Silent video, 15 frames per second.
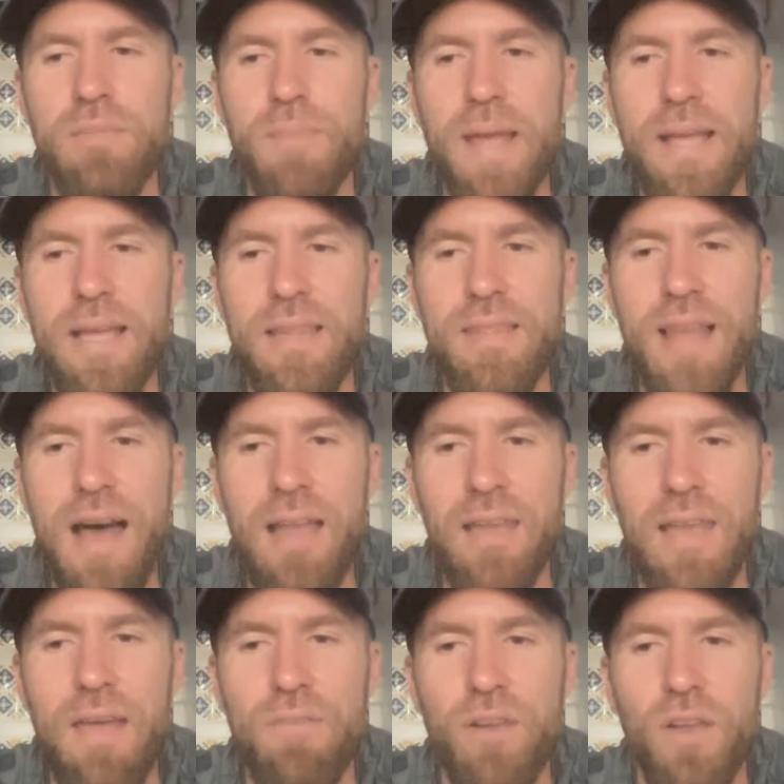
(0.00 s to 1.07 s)
is making
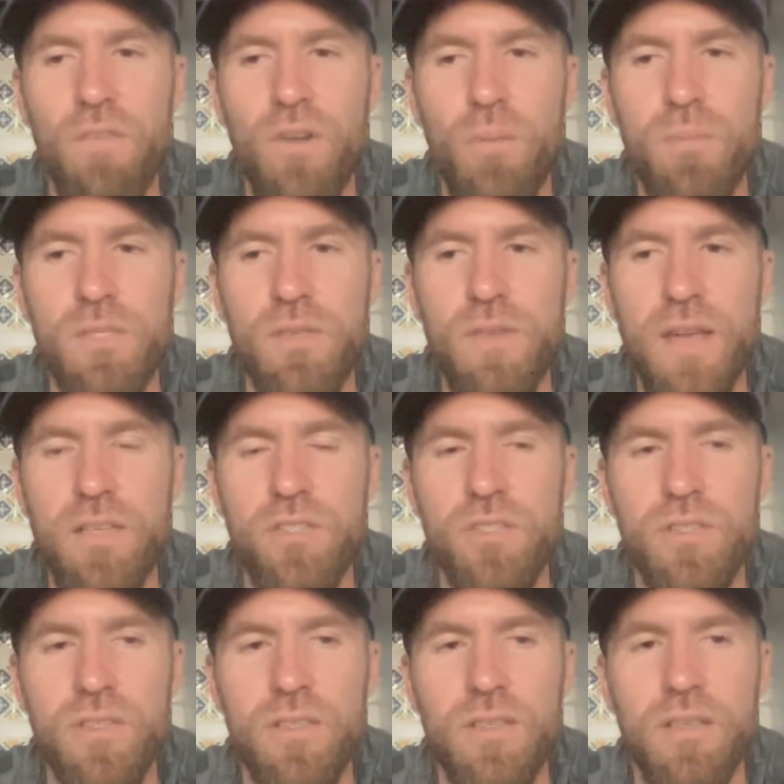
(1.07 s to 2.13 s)
that level of
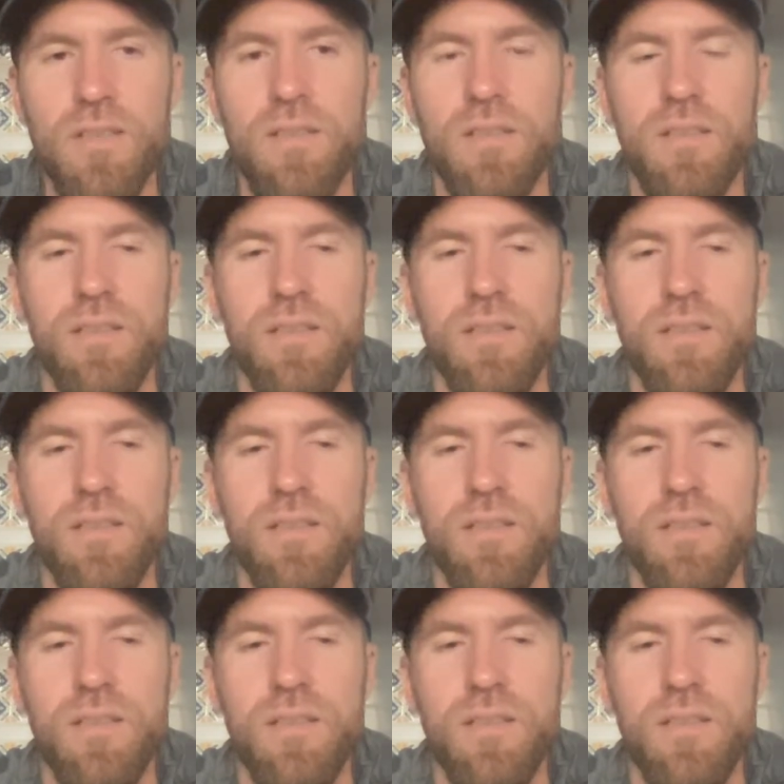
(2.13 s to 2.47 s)
observation,